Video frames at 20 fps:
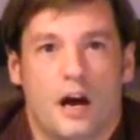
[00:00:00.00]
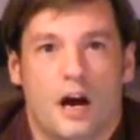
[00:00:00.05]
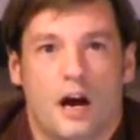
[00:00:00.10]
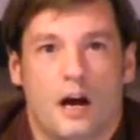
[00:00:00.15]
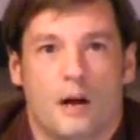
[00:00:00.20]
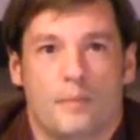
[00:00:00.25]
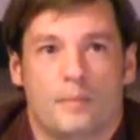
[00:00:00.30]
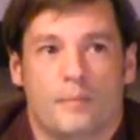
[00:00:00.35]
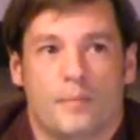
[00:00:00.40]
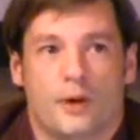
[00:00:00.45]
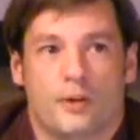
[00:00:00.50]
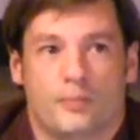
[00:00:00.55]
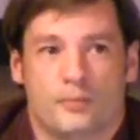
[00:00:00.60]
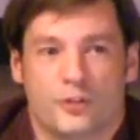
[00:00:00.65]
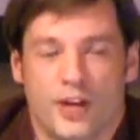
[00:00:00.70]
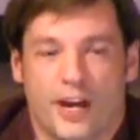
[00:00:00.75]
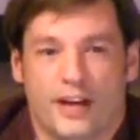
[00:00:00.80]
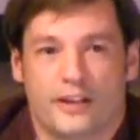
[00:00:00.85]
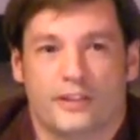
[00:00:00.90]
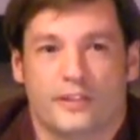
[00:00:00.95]
um,
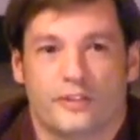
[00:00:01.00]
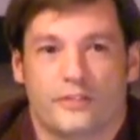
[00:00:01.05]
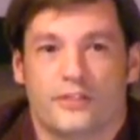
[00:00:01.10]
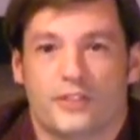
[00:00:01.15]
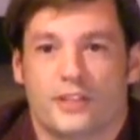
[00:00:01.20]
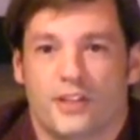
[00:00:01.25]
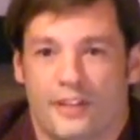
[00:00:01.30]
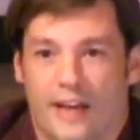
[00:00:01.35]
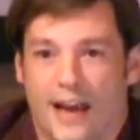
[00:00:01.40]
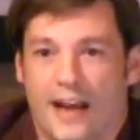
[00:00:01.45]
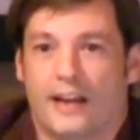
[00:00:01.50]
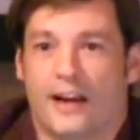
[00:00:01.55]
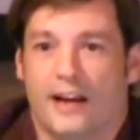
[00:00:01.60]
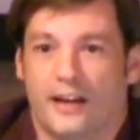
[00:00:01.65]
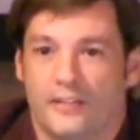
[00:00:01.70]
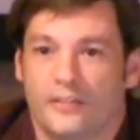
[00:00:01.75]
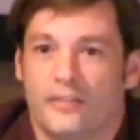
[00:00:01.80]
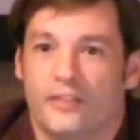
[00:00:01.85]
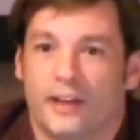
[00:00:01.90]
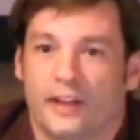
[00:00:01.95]
objectives to that
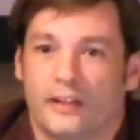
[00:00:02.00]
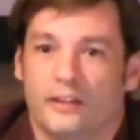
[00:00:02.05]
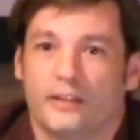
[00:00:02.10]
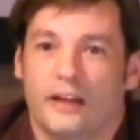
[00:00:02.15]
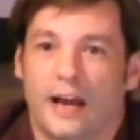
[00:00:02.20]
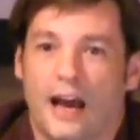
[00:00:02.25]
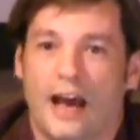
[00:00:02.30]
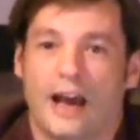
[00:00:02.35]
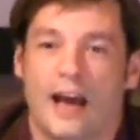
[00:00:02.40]
kind of thing.